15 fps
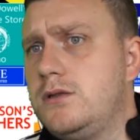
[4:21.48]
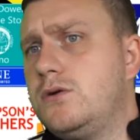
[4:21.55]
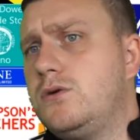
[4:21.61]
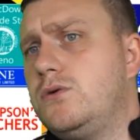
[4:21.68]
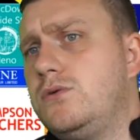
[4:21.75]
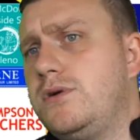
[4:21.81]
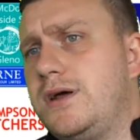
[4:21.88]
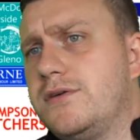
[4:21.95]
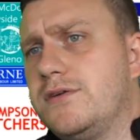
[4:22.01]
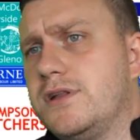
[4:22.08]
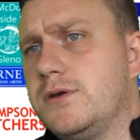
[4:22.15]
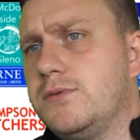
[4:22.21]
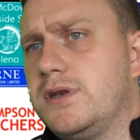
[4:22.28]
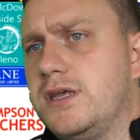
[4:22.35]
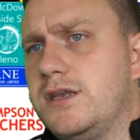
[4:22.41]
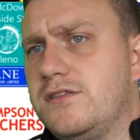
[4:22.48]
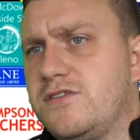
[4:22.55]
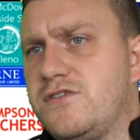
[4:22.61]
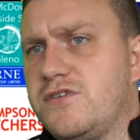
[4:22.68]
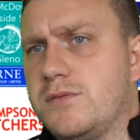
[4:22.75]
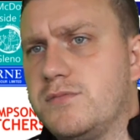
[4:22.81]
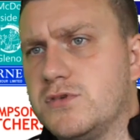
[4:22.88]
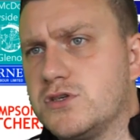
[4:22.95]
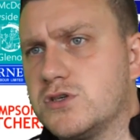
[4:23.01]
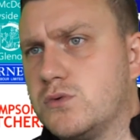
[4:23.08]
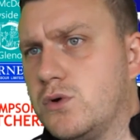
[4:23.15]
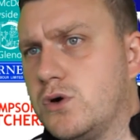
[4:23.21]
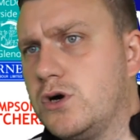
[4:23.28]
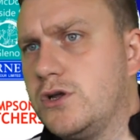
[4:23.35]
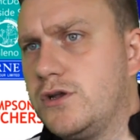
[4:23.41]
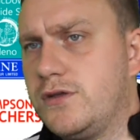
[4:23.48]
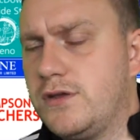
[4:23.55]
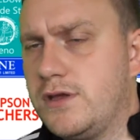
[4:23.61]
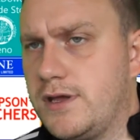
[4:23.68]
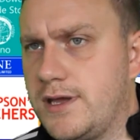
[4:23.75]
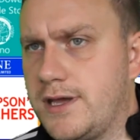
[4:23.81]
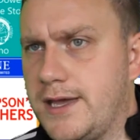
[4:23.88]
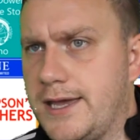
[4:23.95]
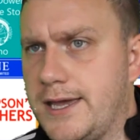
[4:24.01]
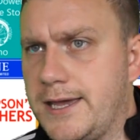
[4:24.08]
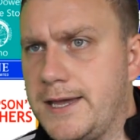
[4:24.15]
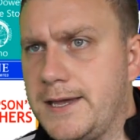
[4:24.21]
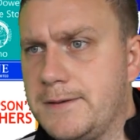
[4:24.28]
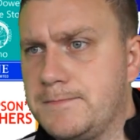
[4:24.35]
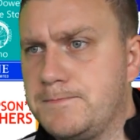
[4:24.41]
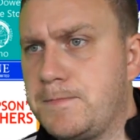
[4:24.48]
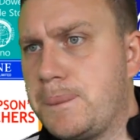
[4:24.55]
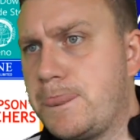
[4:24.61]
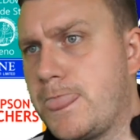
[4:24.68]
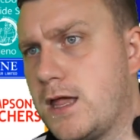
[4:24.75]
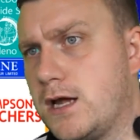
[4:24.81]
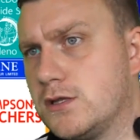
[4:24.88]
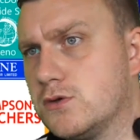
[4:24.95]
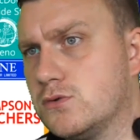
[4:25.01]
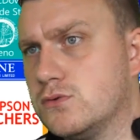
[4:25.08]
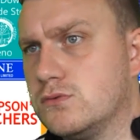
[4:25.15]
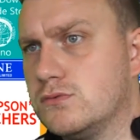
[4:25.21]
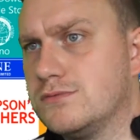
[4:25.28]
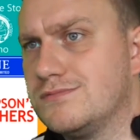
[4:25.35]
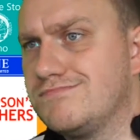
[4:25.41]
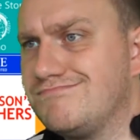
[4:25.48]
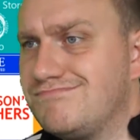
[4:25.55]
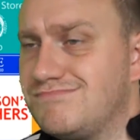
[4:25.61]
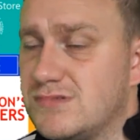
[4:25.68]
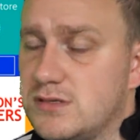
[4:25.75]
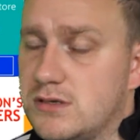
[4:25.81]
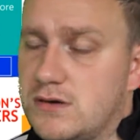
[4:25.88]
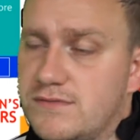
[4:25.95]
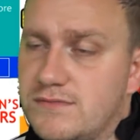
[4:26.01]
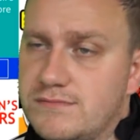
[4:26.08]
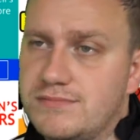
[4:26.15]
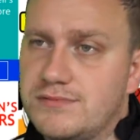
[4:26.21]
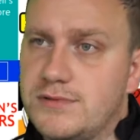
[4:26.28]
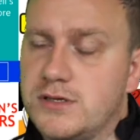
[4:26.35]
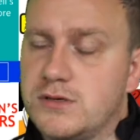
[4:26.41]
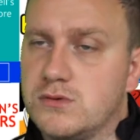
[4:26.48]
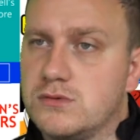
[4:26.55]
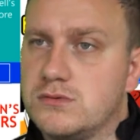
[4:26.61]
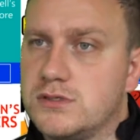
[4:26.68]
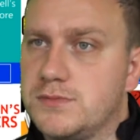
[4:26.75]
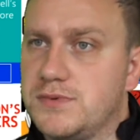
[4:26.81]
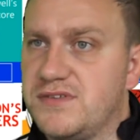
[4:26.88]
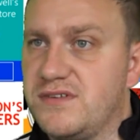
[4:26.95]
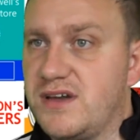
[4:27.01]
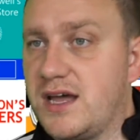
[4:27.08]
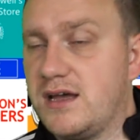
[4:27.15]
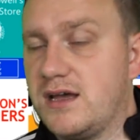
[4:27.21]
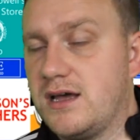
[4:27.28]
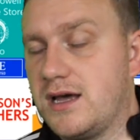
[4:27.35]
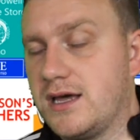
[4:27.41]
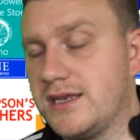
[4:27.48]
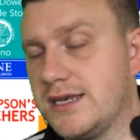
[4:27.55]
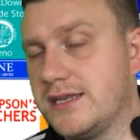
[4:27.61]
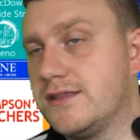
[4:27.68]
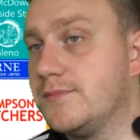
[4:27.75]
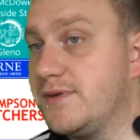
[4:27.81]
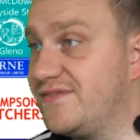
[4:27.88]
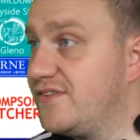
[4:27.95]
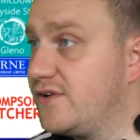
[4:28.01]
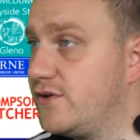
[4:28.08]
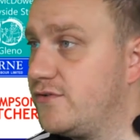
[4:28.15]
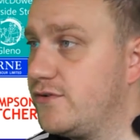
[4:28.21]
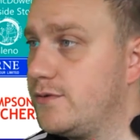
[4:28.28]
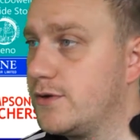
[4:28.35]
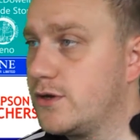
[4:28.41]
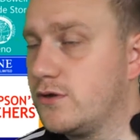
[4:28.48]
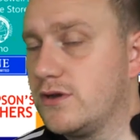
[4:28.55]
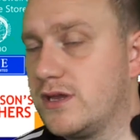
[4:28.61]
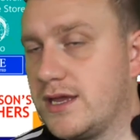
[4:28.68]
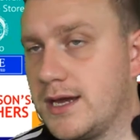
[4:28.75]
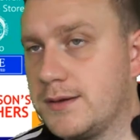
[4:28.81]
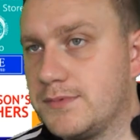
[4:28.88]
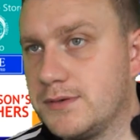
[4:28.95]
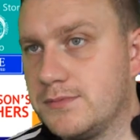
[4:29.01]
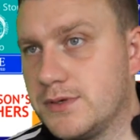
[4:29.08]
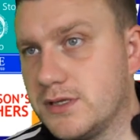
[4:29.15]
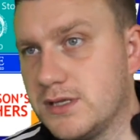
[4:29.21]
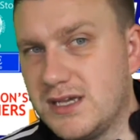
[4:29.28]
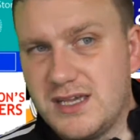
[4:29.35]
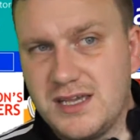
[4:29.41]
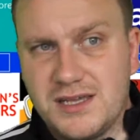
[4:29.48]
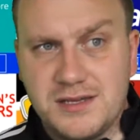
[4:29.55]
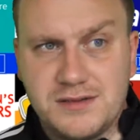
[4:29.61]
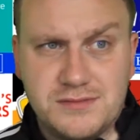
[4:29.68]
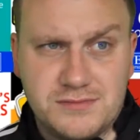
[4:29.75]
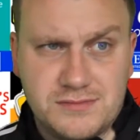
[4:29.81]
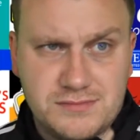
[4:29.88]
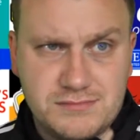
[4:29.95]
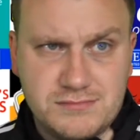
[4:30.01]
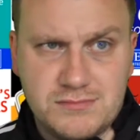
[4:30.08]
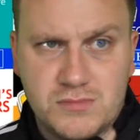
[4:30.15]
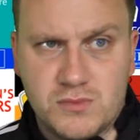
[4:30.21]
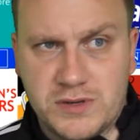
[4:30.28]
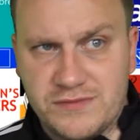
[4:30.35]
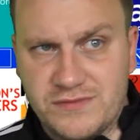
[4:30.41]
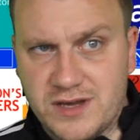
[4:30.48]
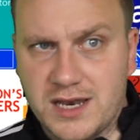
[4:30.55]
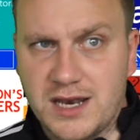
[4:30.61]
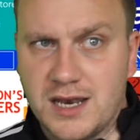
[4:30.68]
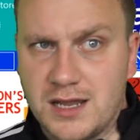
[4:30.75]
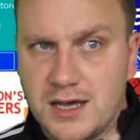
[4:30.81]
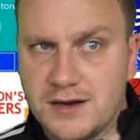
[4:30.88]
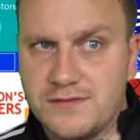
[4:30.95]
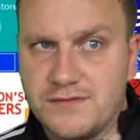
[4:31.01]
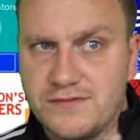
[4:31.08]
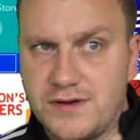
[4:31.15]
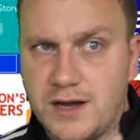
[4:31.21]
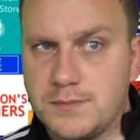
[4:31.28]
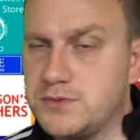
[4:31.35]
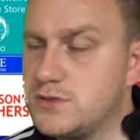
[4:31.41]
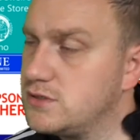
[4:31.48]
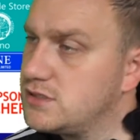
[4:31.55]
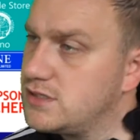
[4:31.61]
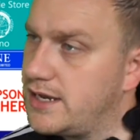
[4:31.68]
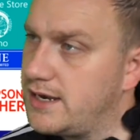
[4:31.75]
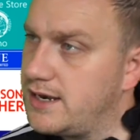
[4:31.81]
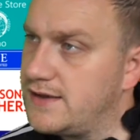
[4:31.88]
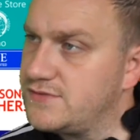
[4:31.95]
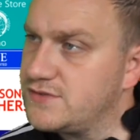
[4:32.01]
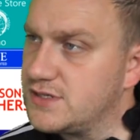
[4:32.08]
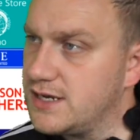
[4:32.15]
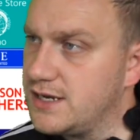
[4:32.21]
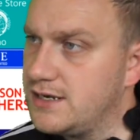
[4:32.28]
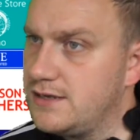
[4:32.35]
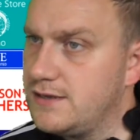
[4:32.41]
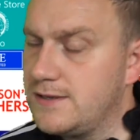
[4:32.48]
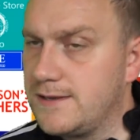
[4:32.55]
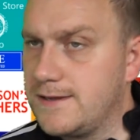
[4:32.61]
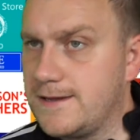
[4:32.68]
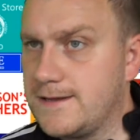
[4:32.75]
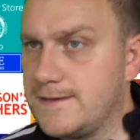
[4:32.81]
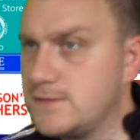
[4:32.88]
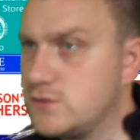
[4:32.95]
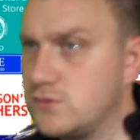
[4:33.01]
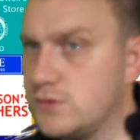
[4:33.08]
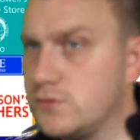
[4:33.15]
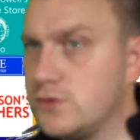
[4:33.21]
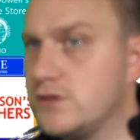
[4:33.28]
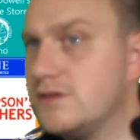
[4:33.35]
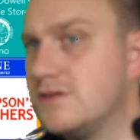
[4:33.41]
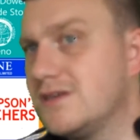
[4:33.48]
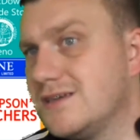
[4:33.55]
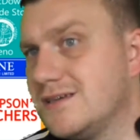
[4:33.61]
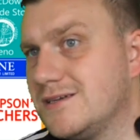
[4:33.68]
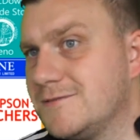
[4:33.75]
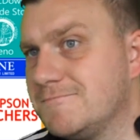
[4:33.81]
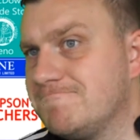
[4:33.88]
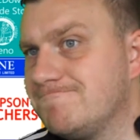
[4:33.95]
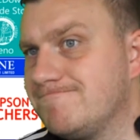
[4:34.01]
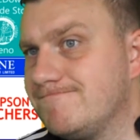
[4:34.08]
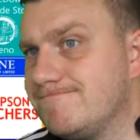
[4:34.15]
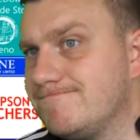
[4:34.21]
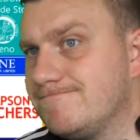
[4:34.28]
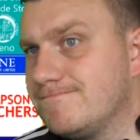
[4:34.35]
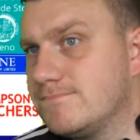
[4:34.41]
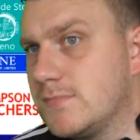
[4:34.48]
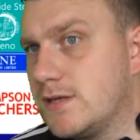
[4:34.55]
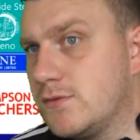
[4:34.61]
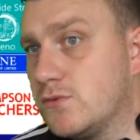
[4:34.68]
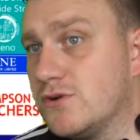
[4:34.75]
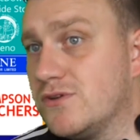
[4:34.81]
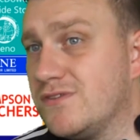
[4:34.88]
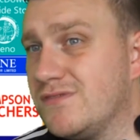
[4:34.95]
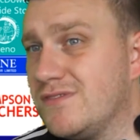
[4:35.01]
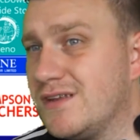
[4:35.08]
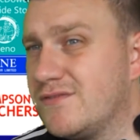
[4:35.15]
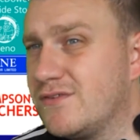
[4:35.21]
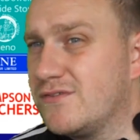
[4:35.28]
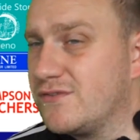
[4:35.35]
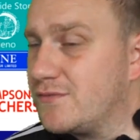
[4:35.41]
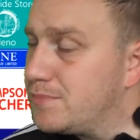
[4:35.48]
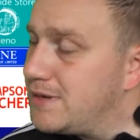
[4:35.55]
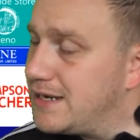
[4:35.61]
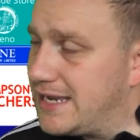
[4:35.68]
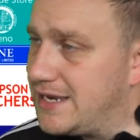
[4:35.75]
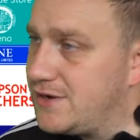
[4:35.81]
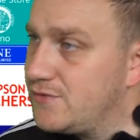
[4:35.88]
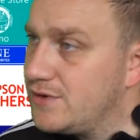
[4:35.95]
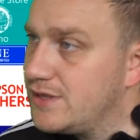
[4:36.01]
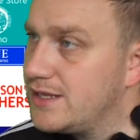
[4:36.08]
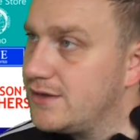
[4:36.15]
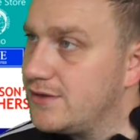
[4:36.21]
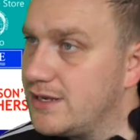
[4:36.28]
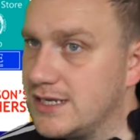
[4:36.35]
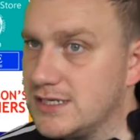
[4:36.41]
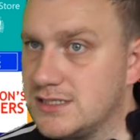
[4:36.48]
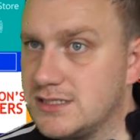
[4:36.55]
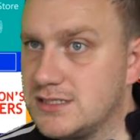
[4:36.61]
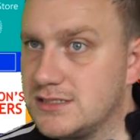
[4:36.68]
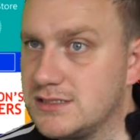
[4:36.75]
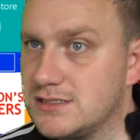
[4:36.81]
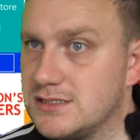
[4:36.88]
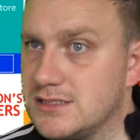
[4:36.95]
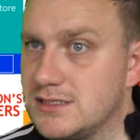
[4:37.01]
No, not really. We needed to trim the squad. Anto, I needed to be fair to him. I could have kept him, but we've got a lot of options now left side, so he would never have played really, unless